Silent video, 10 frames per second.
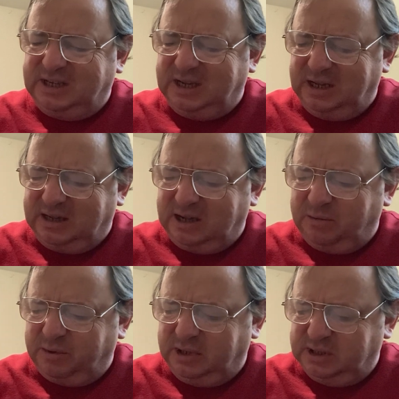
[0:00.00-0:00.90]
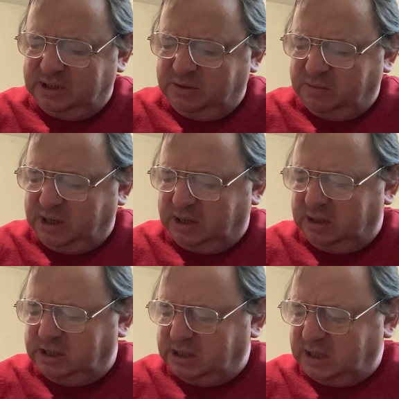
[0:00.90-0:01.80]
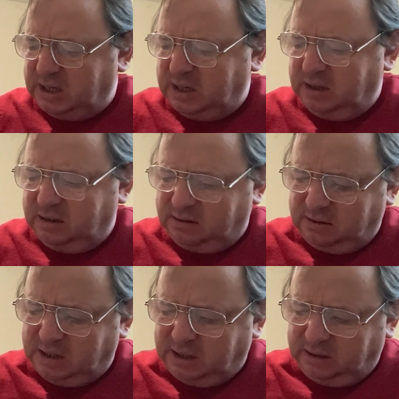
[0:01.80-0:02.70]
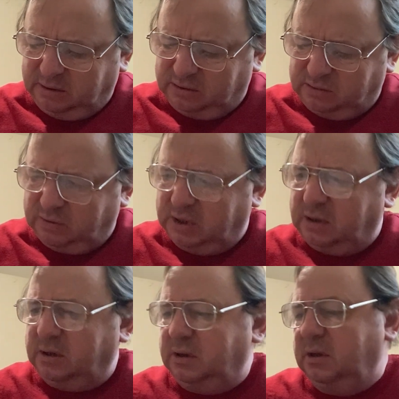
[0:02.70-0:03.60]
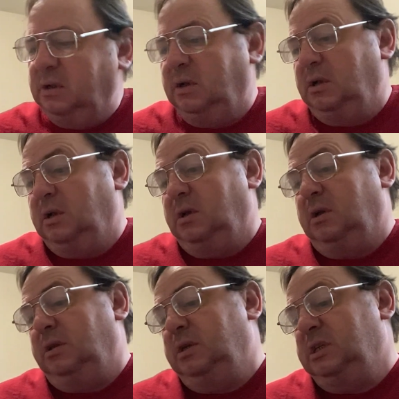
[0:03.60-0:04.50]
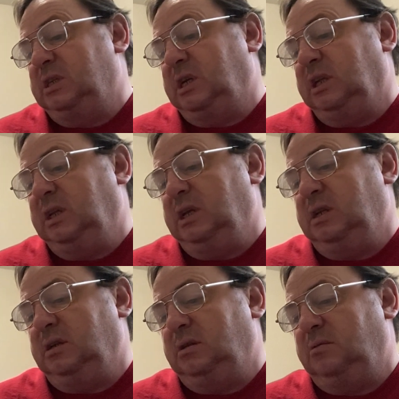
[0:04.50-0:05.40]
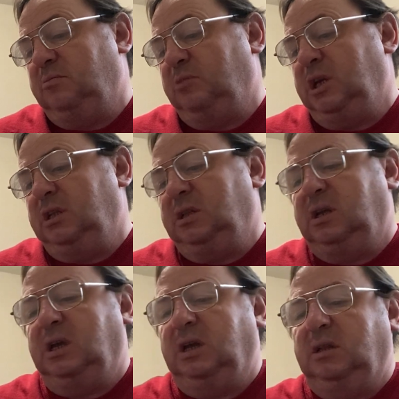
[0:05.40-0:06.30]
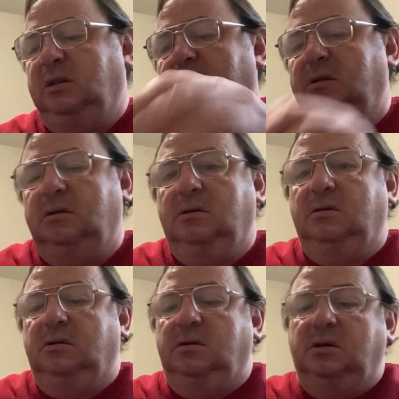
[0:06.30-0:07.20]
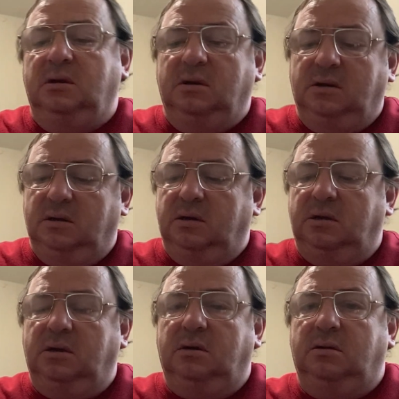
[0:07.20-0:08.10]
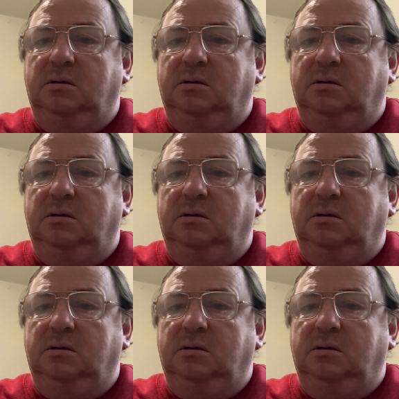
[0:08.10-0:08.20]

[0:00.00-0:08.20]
skate companies they make in China or God knows where. This is Canadian, made in Canada. Here.